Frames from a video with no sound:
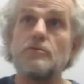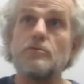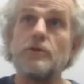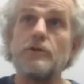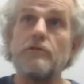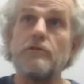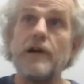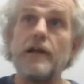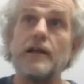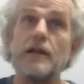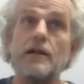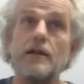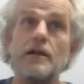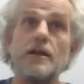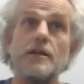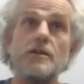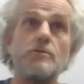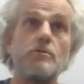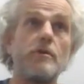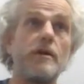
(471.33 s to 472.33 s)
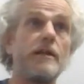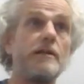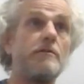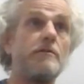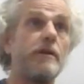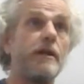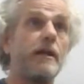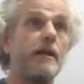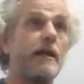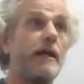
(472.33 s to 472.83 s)
We recognize we're
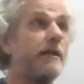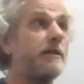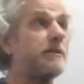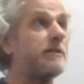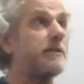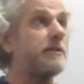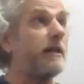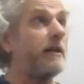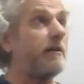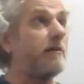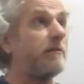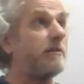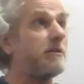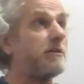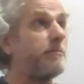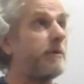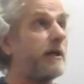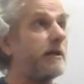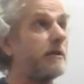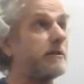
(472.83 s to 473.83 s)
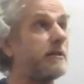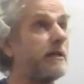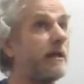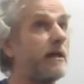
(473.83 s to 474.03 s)
entering a sacred space.